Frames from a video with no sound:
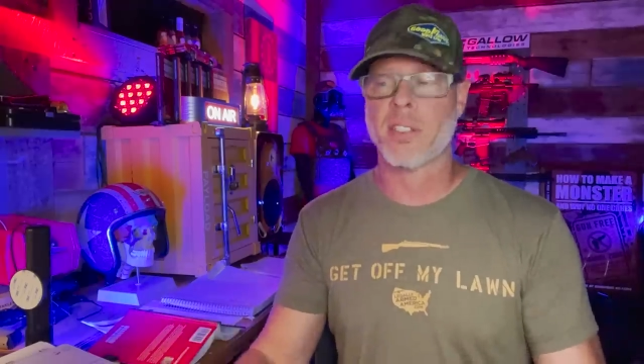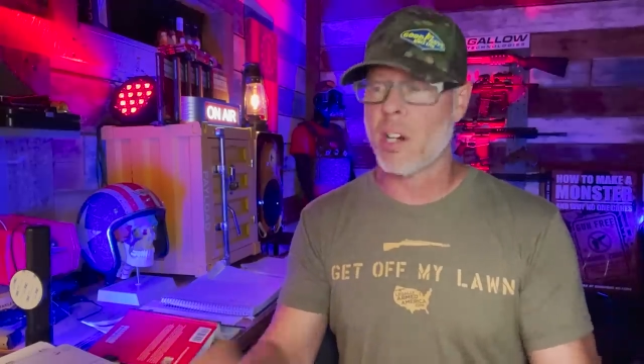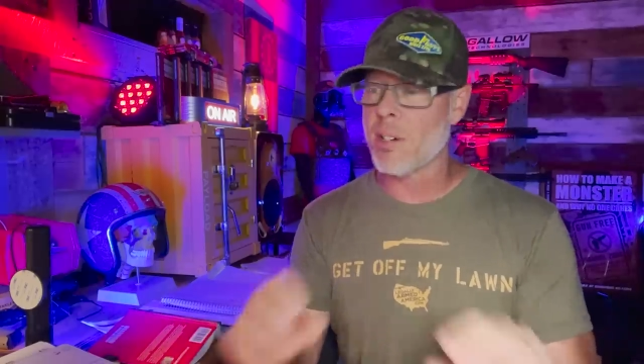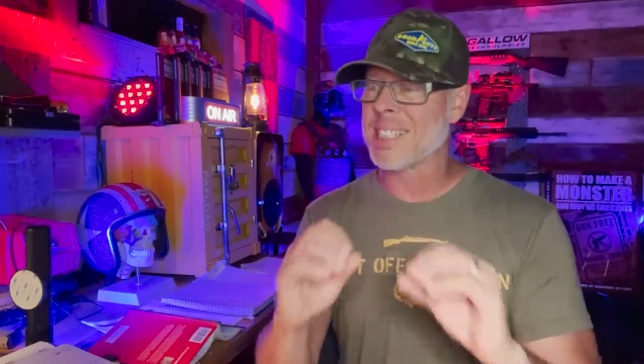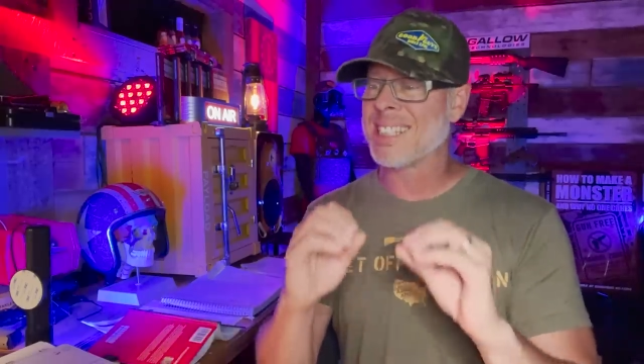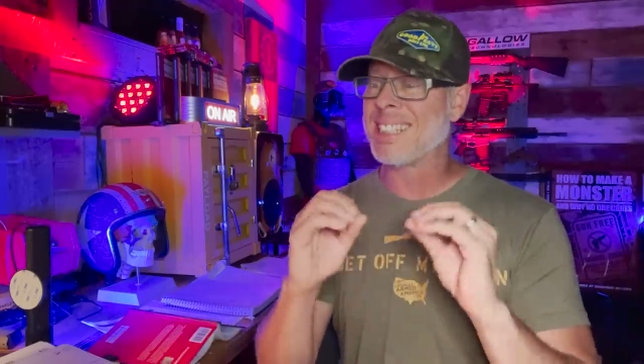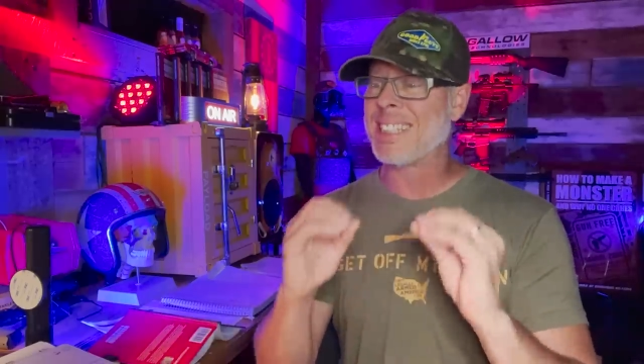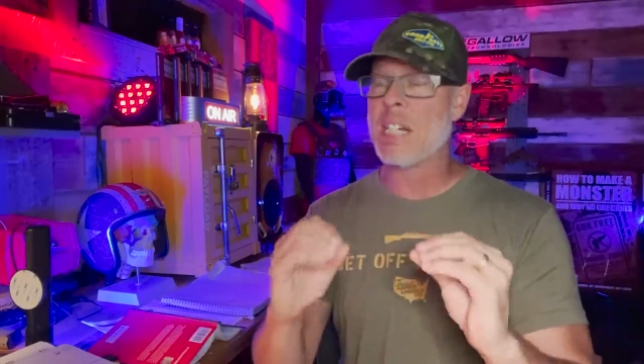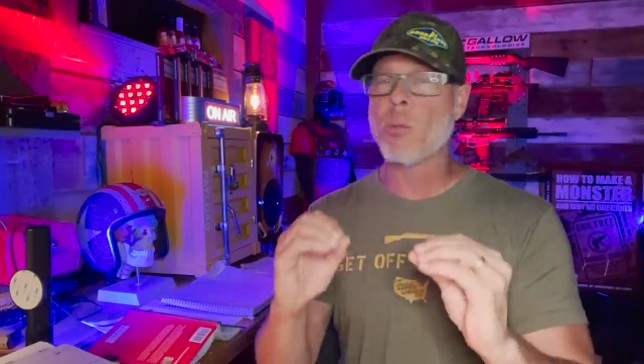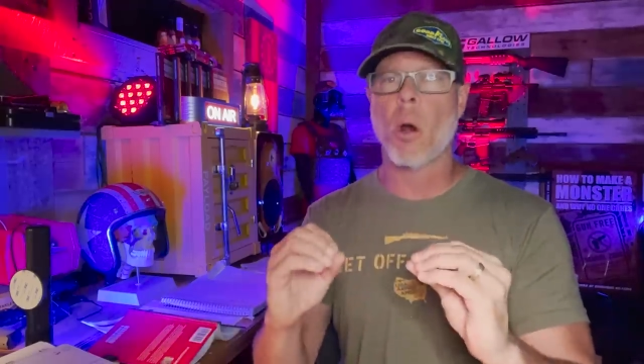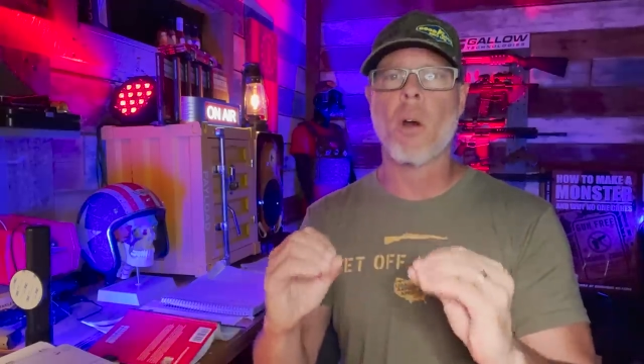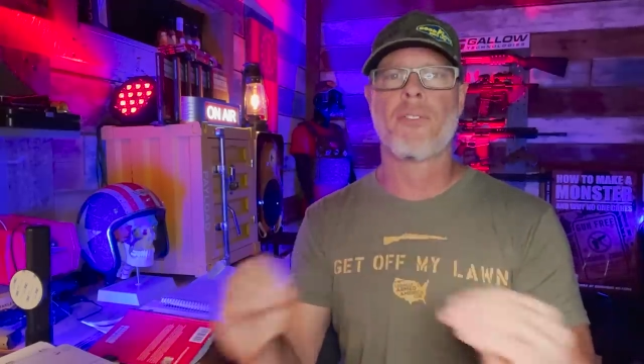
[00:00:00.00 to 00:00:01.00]
There's
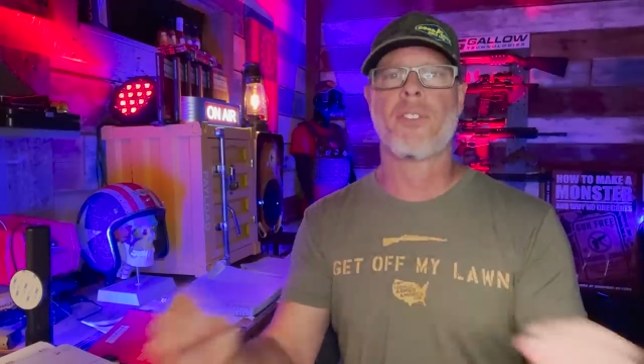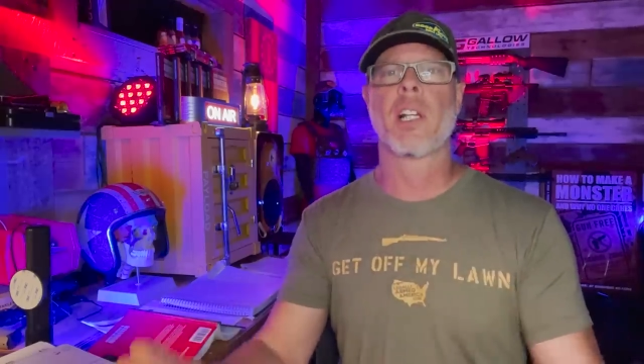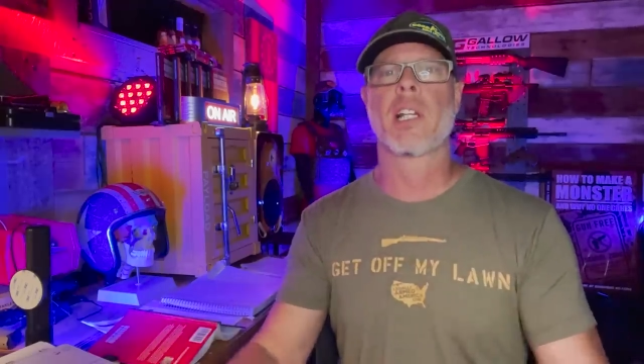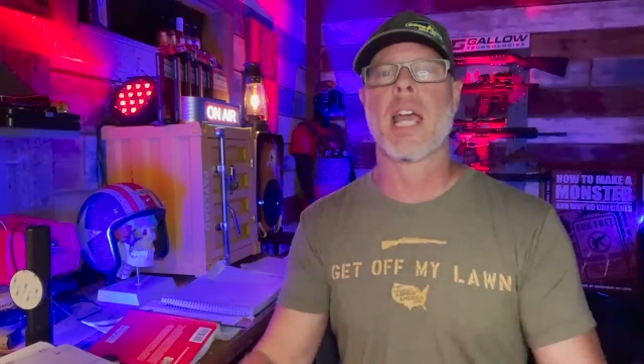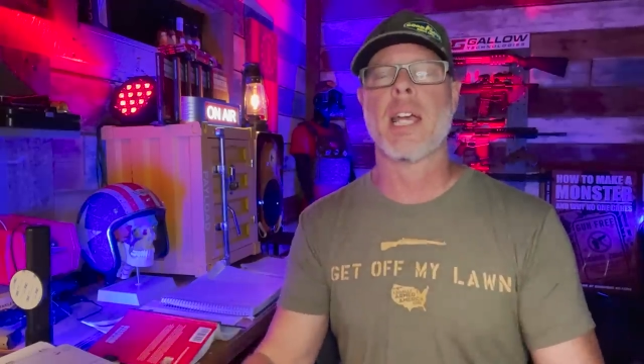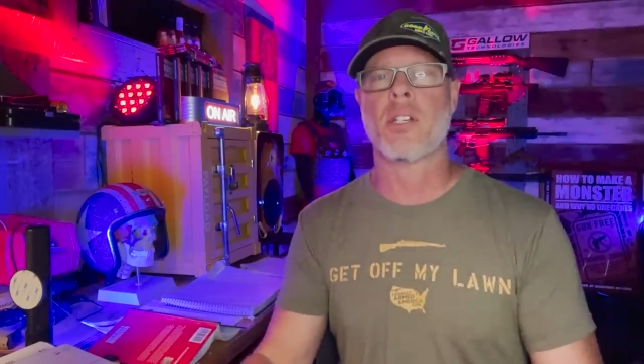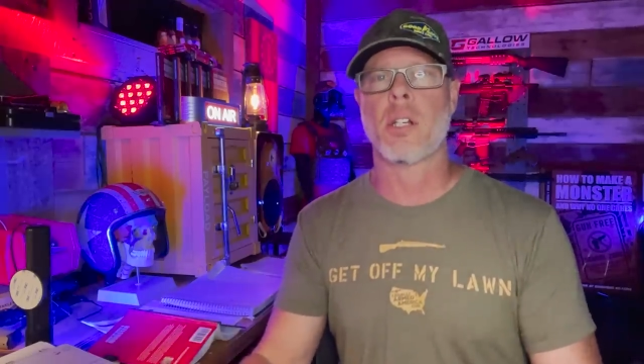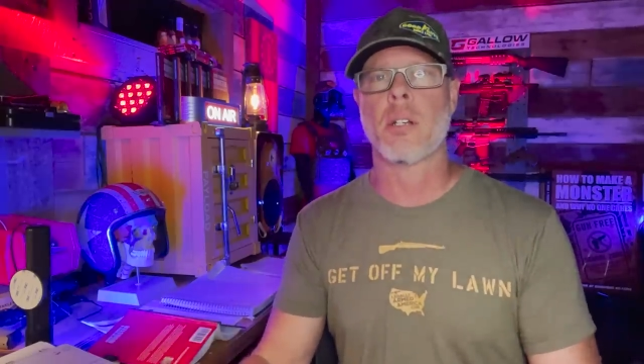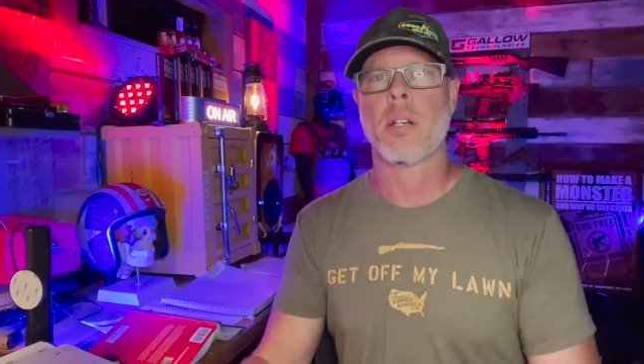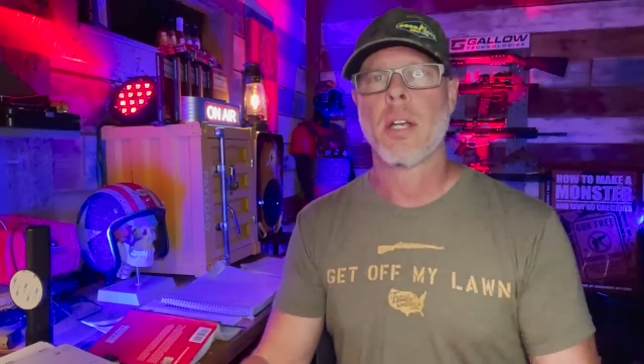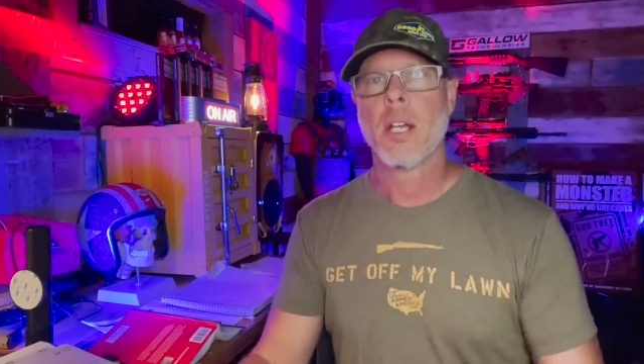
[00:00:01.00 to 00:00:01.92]
zero affiliation